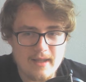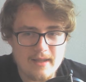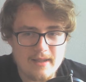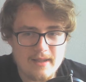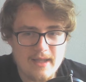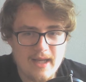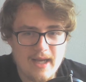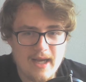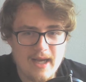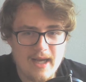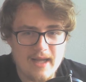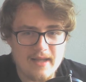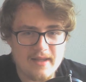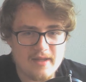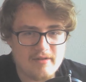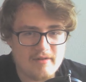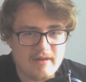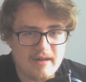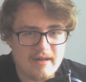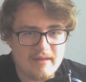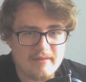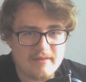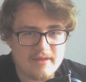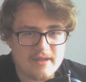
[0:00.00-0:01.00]
Yeah, the
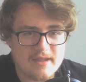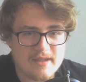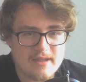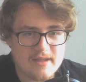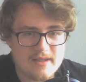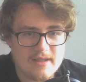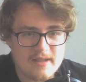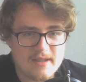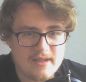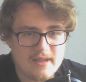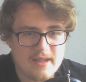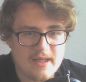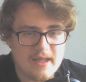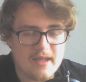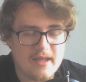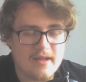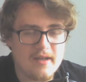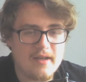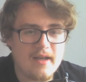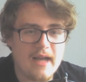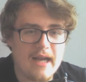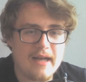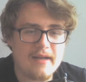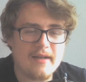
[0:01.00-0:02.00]
crowd just
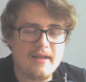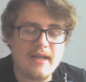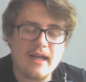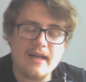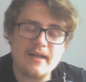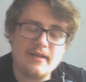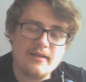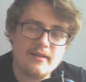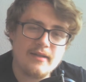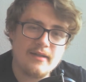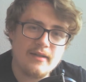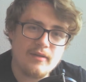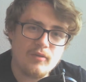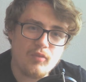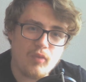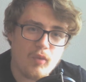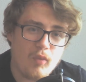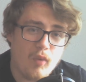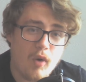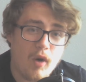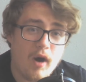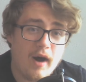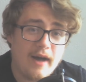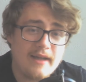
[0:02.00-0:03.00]
didn't, and
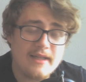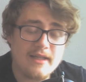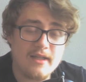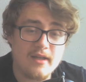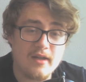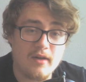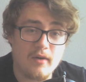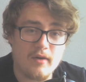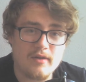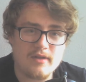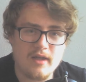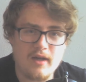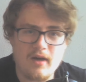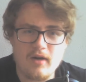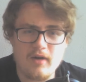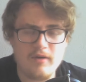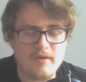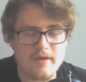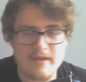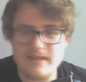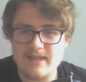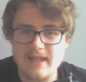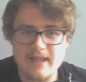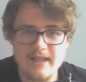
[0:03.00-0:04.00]
I didn't know. I was like, hold
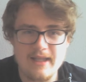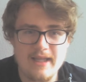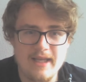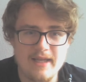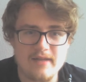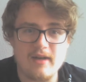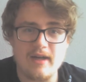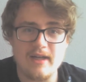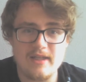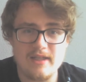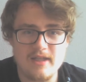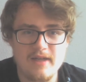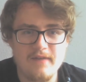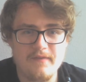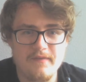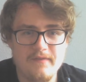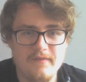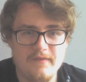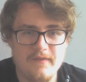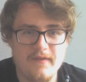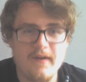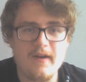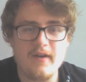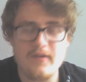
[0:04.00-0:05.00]
on, is that the end? I actually
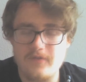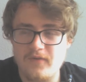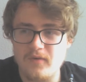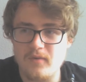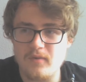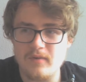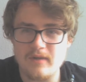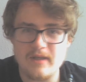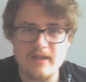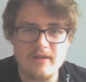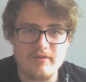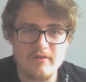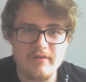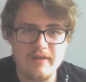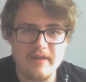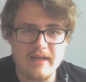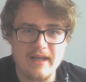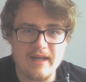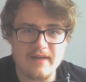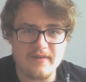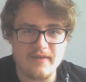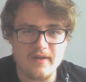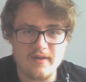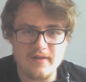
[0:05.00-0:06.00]
fast forwarded through the
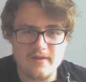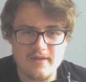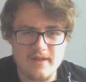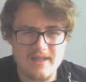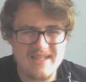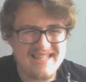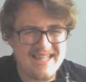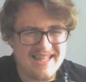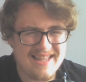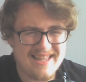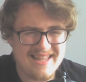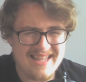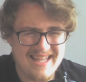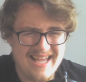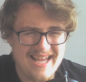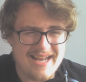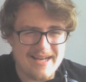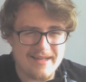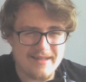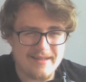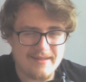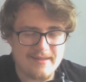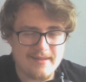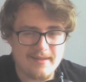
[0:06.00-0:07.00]
advert. I was like, is that the
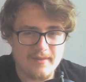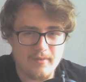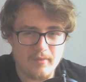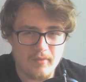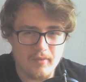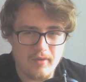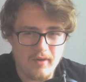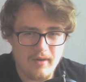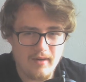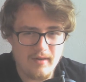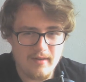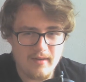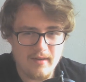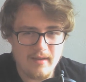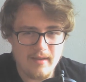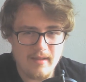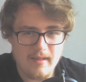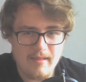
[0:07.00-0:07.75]
end? What?